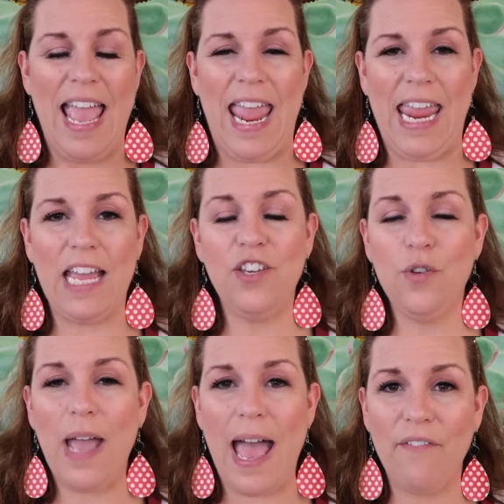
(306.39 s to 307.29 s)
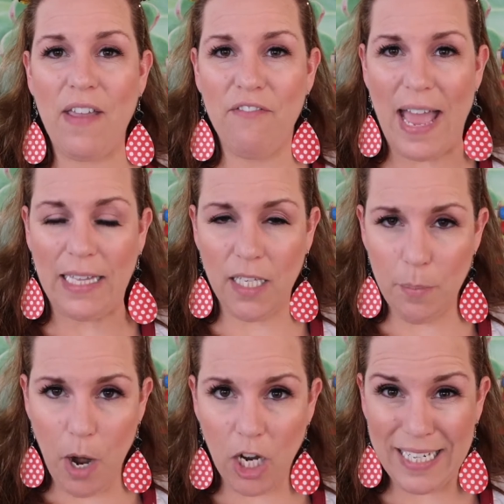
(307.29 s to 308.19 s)
and you have a valid
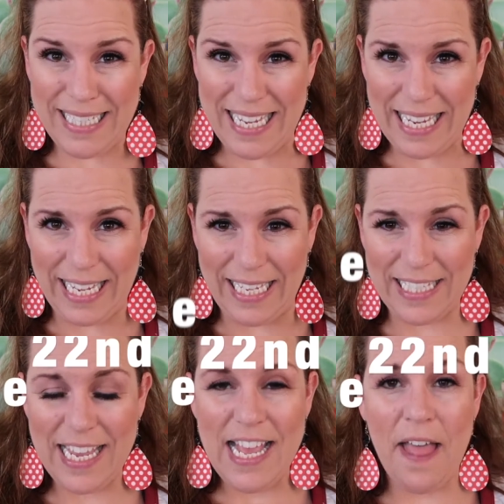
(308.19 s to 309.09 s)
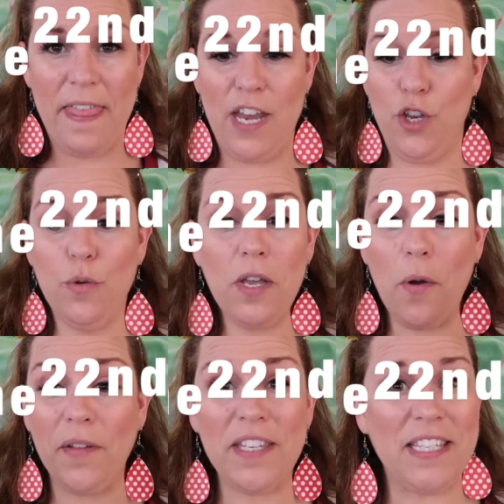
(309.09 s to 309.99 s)
park ticket, then you can
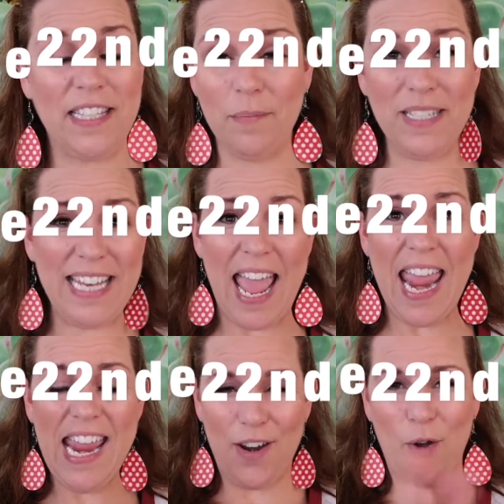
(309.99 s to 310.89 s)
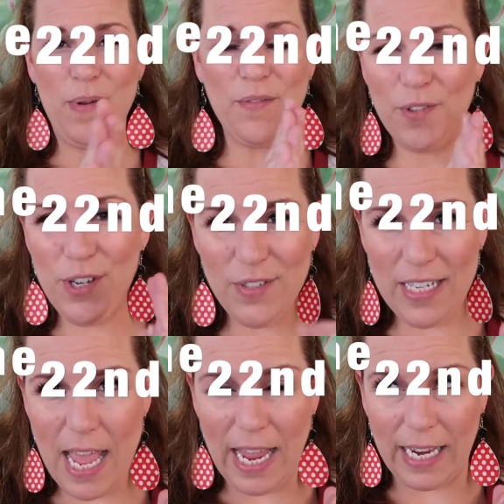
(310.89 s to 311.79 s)
go on the system today. It opened for you
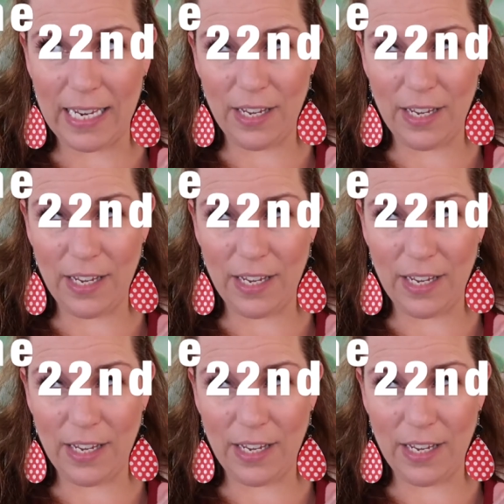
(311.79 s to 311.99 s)
today.